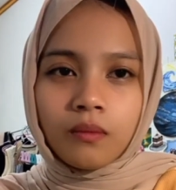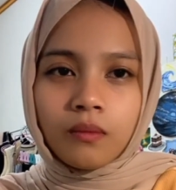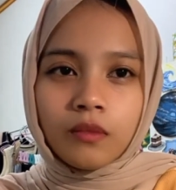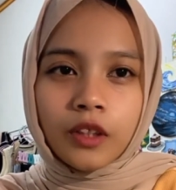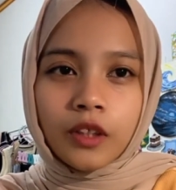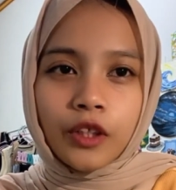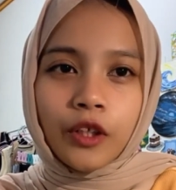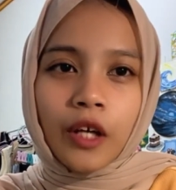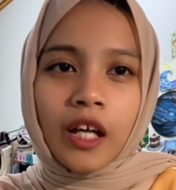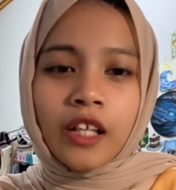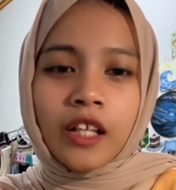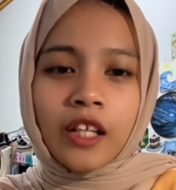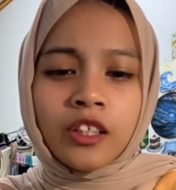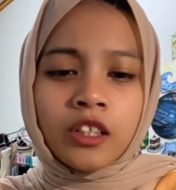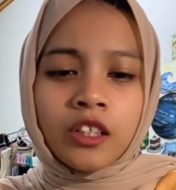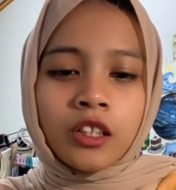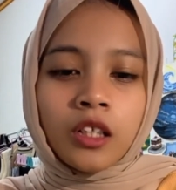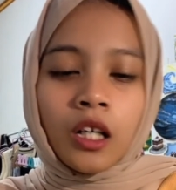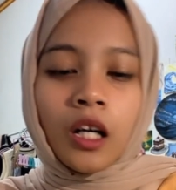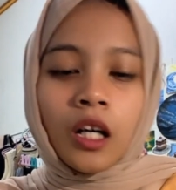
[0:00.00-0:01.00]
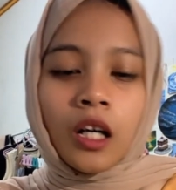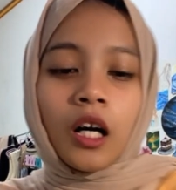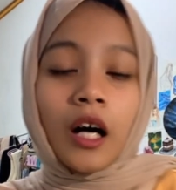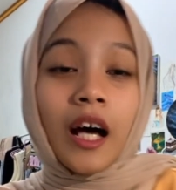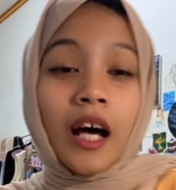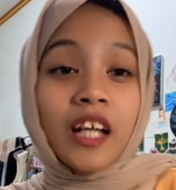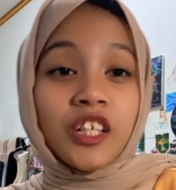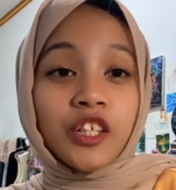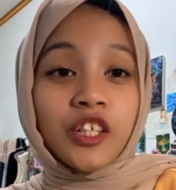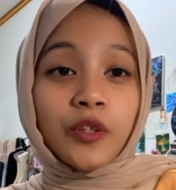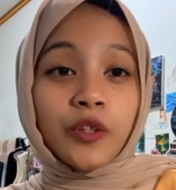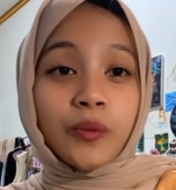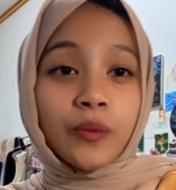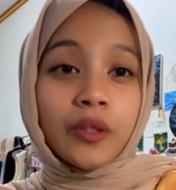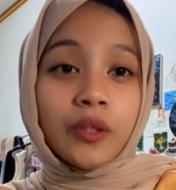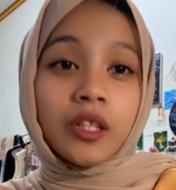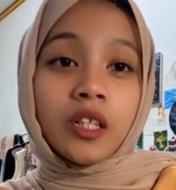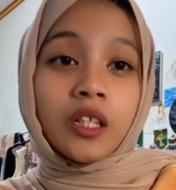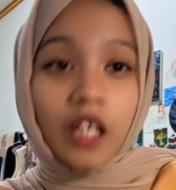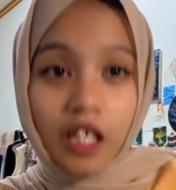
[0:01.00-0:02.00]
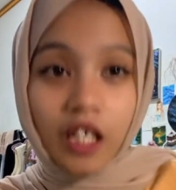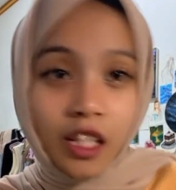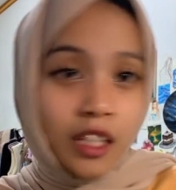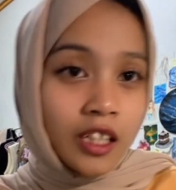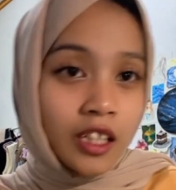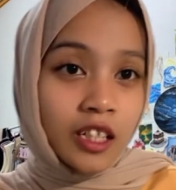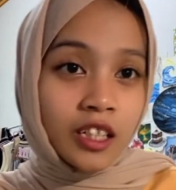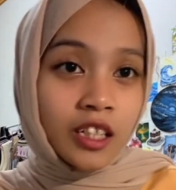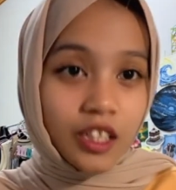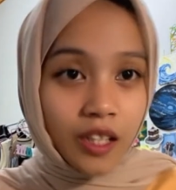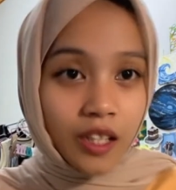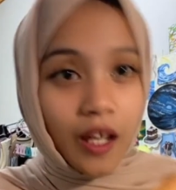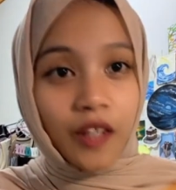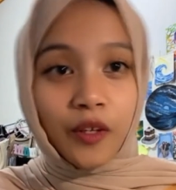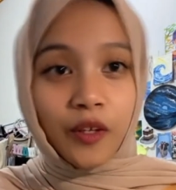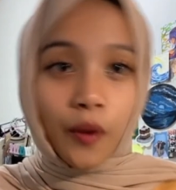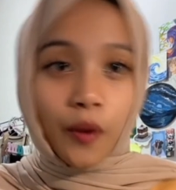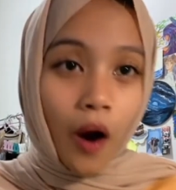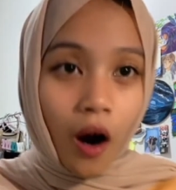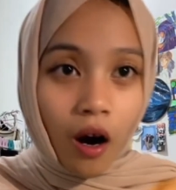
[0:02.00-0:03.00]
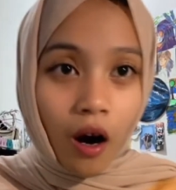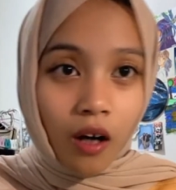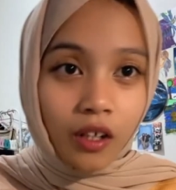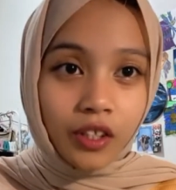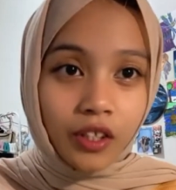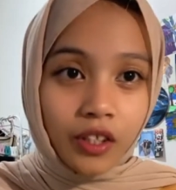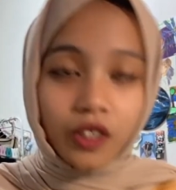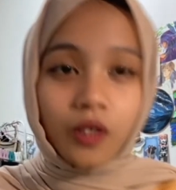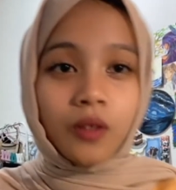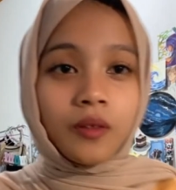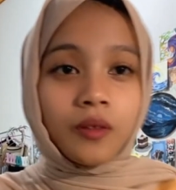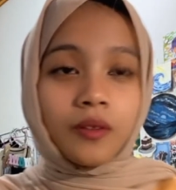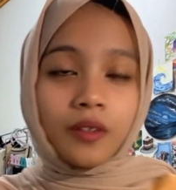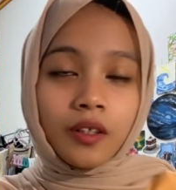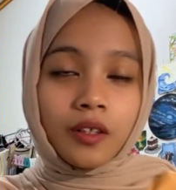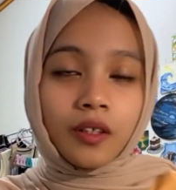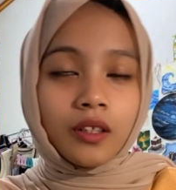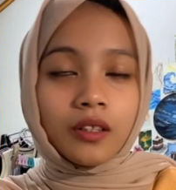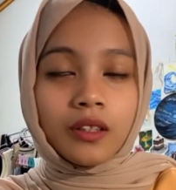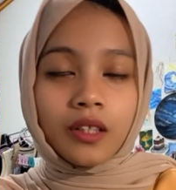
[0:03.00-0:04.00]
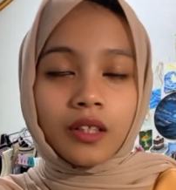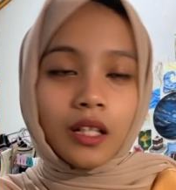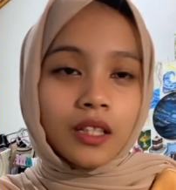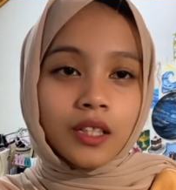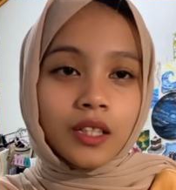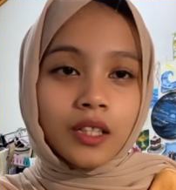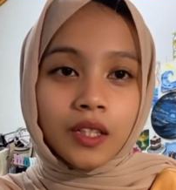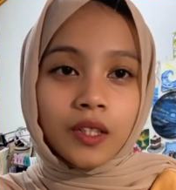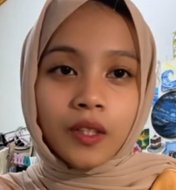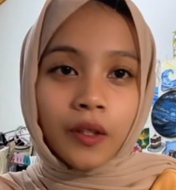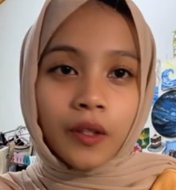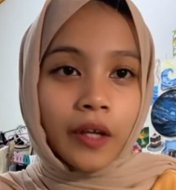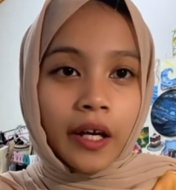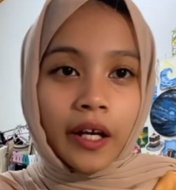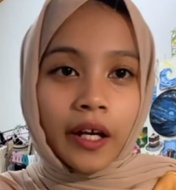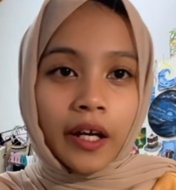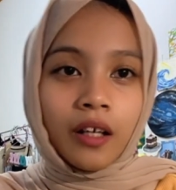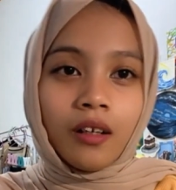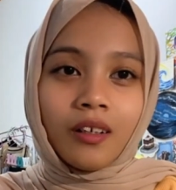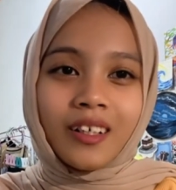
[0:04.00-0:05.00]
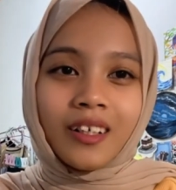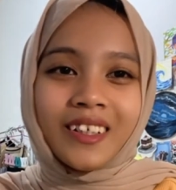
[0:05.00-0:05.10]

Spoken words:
You can answer it inside your heart. That's okay.